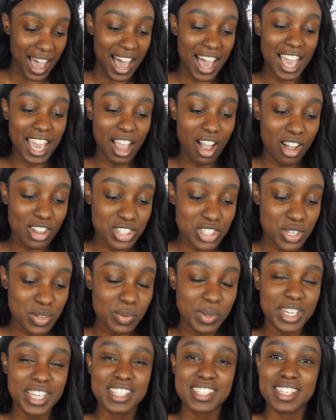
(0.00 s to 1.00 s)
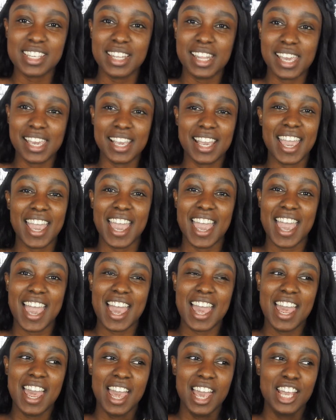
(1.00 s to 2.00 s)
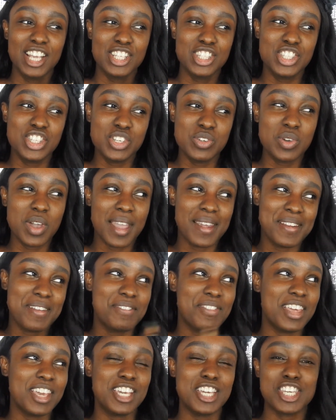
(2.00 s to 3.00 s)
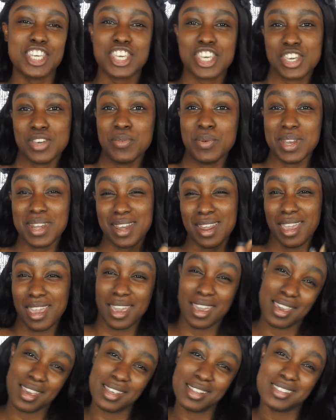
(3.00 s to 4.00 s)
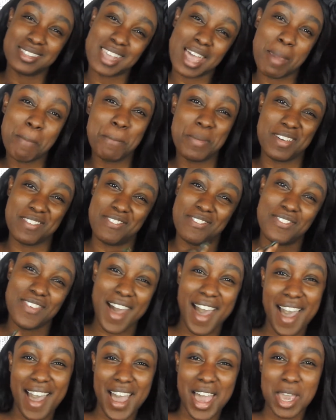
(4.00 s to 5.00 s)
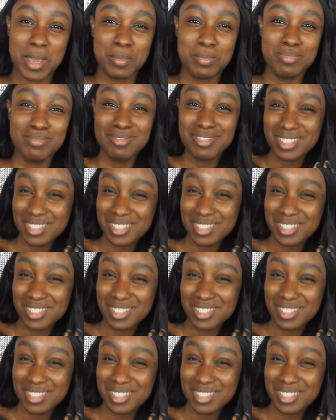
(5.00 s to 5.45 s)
I also wanted to like do kind of like a Q and A type of vibe